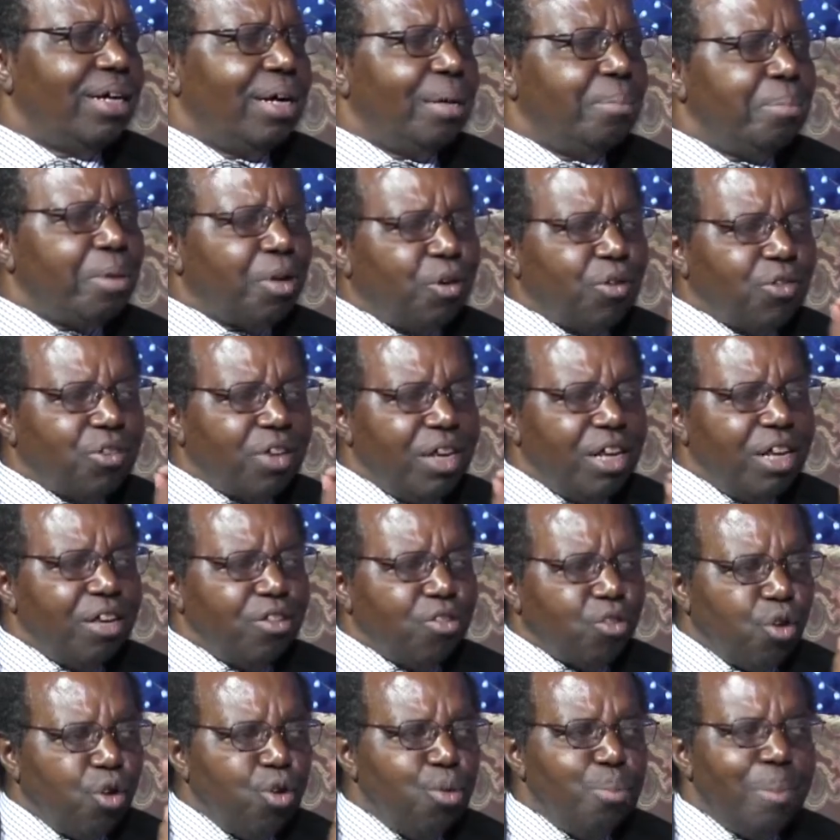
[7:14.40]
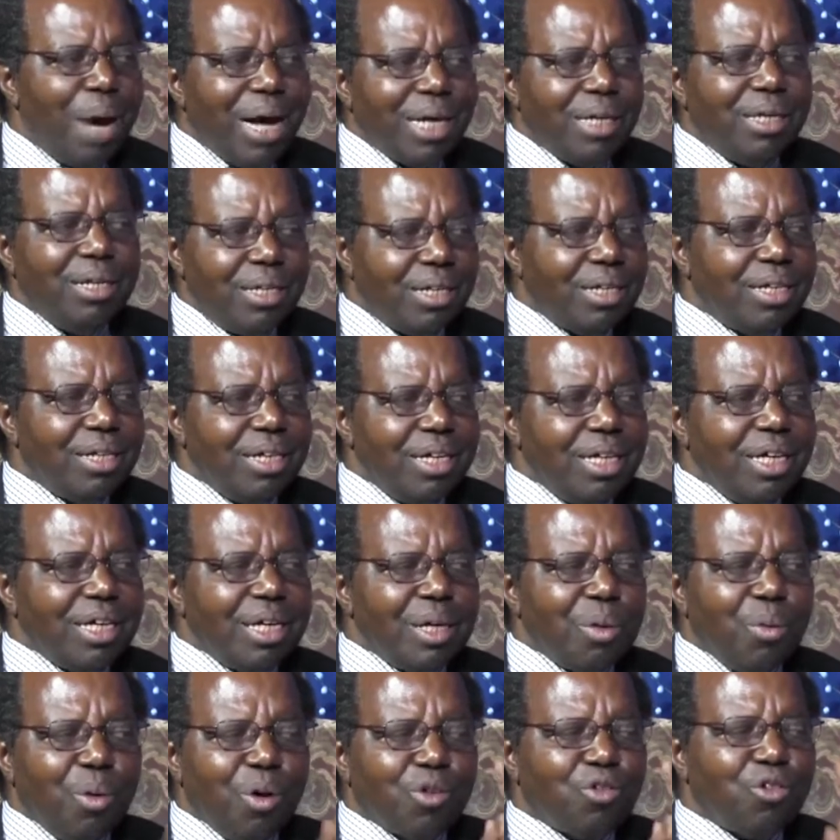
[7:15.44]
Because in his own mind,
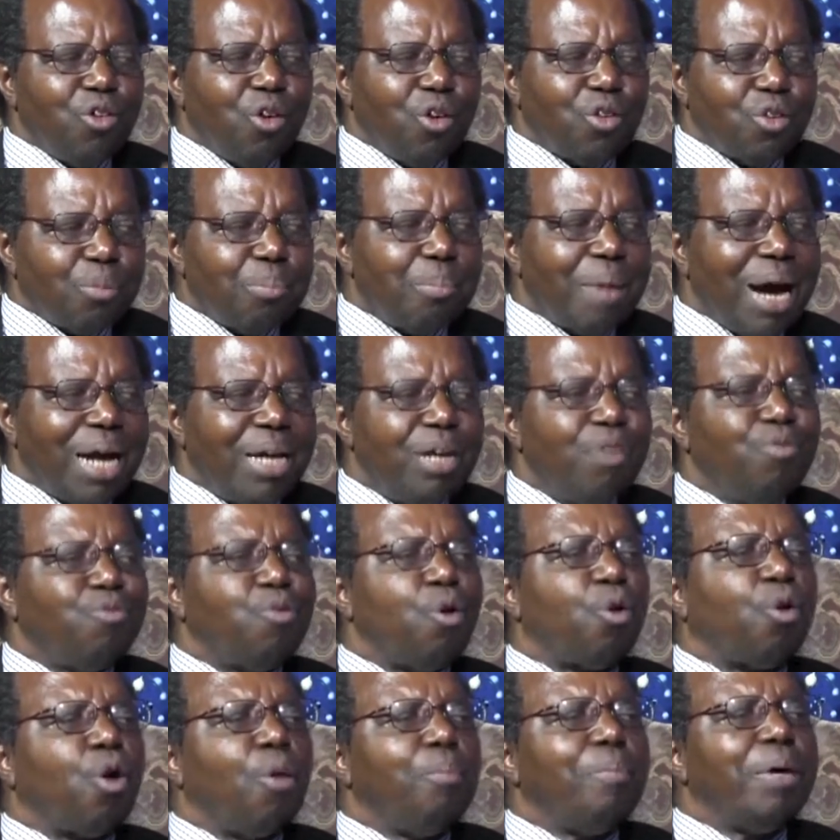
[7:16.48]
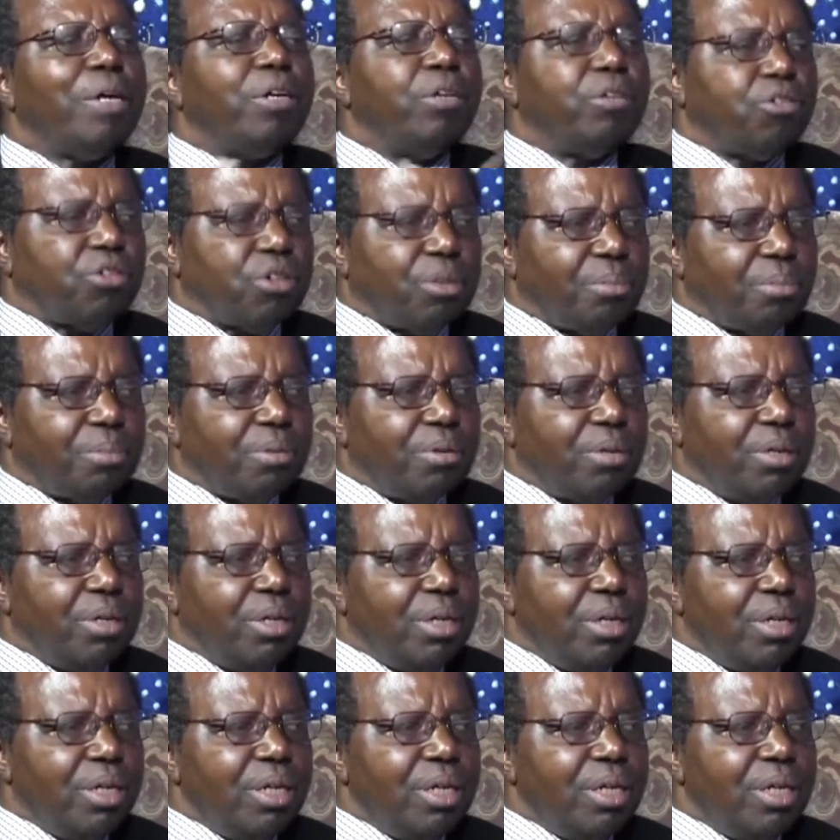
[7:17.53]
he was not marrying for companionship. Yeah.